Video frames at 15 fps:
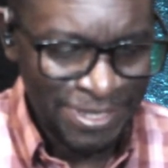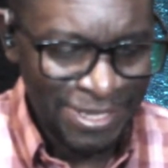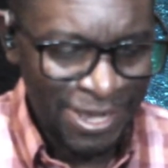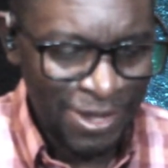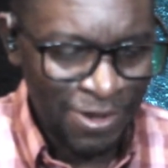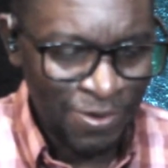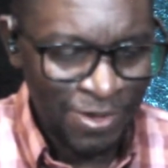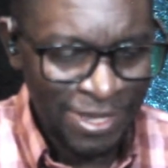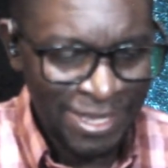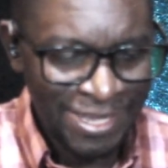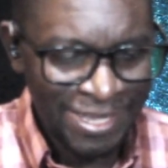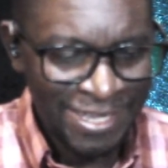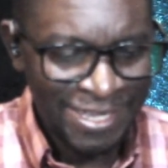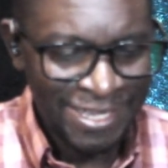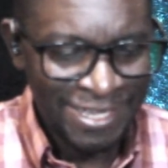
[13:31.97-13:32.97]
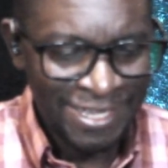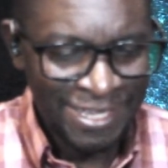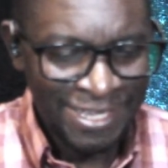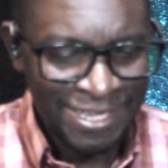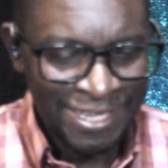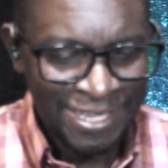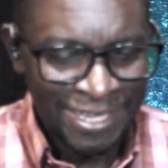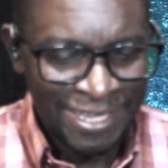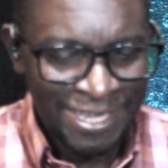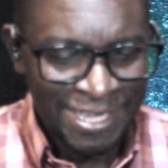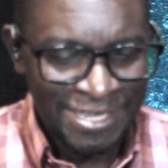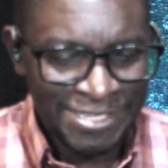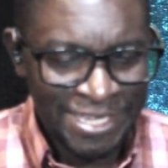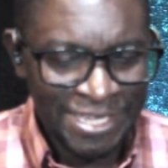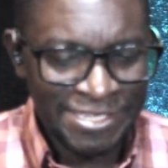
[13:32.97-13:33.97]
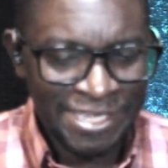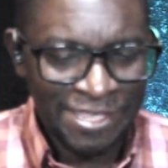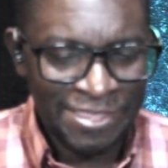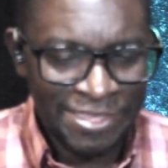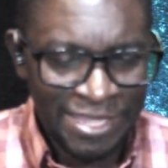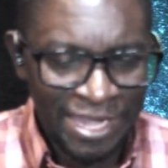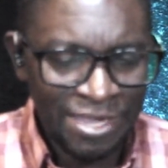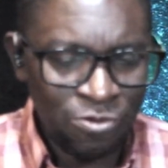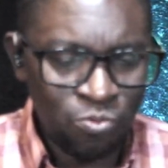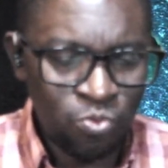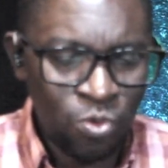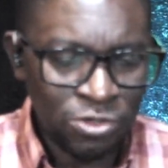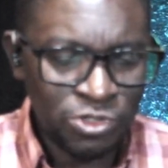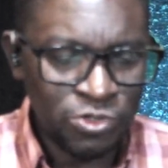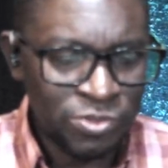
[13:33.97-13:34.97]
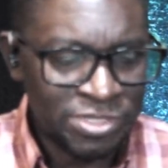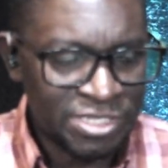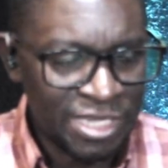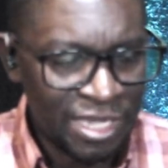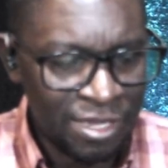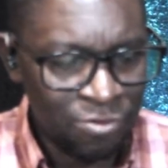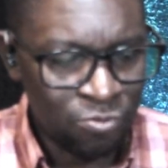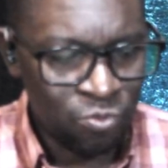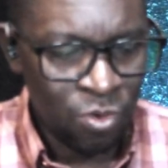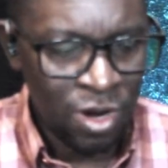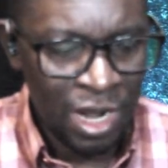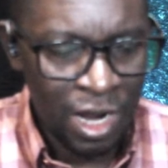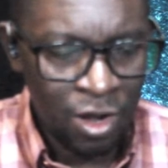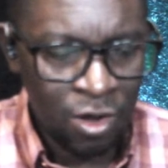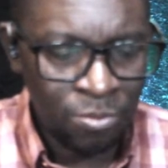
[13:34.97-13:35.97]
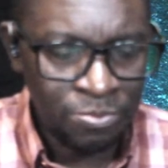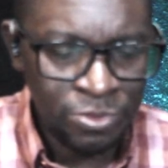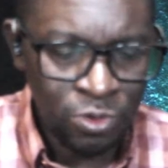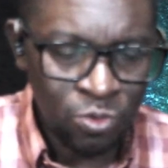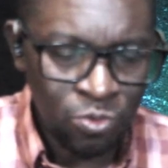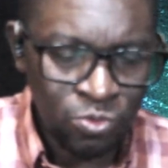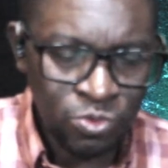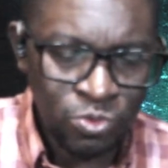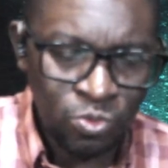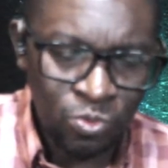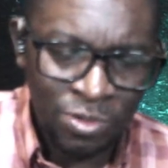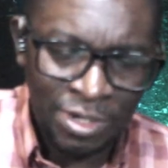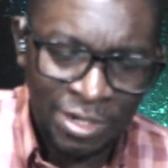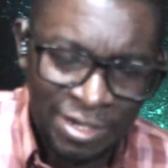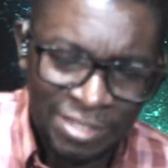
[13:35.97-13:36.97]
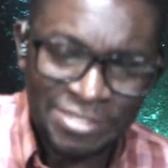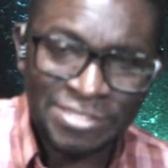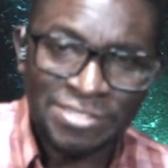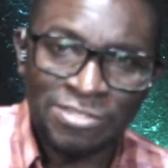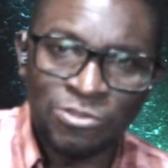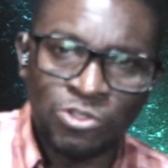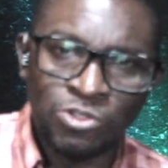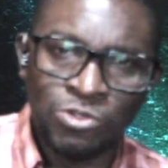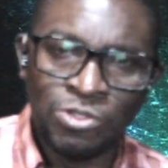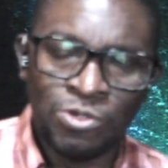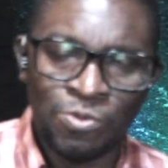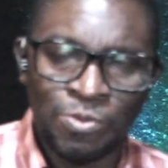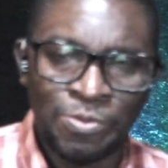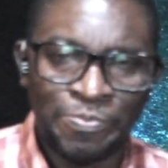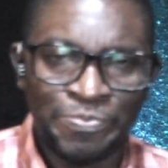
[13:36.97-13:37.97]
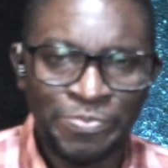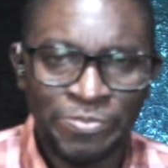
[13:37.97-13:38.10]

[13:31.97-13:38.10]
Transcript: You know. It says that then what you say will help those who listen to you.